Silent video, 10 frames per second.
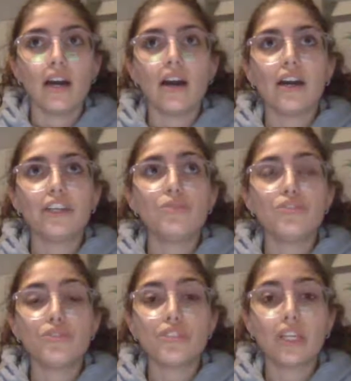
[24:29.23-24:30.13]
You
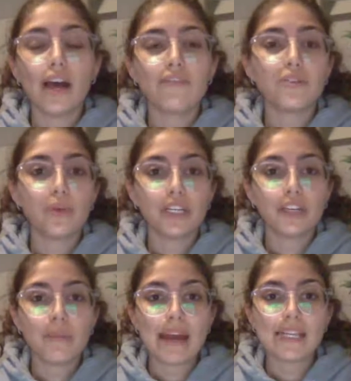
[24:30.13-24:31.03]
do still have to wear
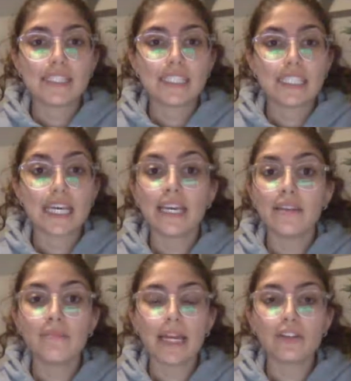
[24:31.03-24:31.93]
your masks
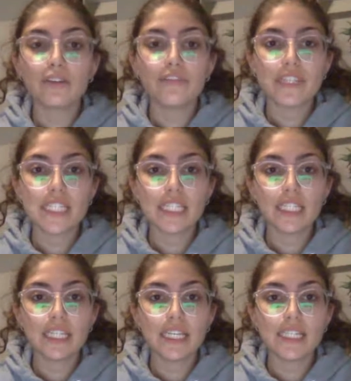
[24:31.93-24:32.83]
in medical
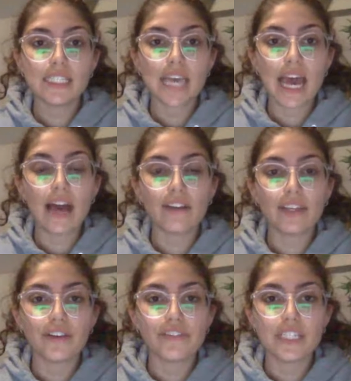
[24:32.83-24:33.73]
facilities,
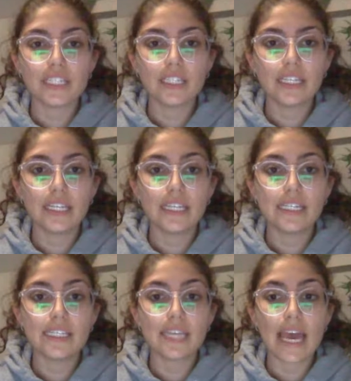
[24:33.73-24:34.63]
healthcare
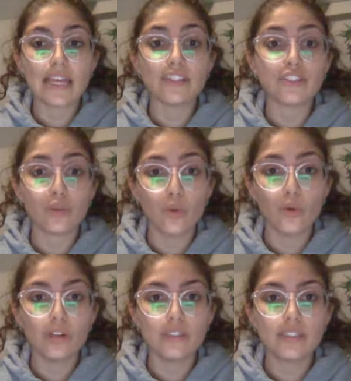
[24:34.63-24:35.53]
facilities, and
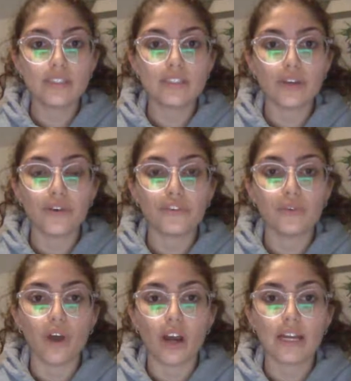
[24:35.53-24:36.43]
schools. So if
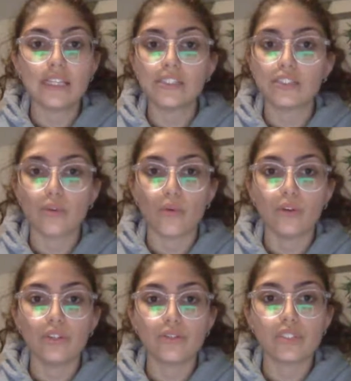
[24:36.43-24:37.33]
you are in
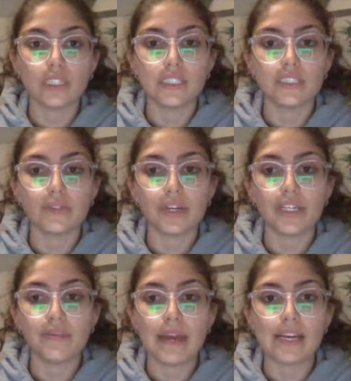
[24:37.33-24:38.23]
school, you still need to wear
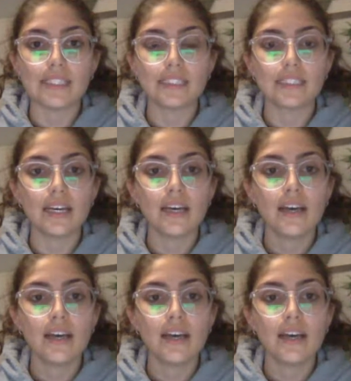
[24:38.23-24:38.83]
your masks.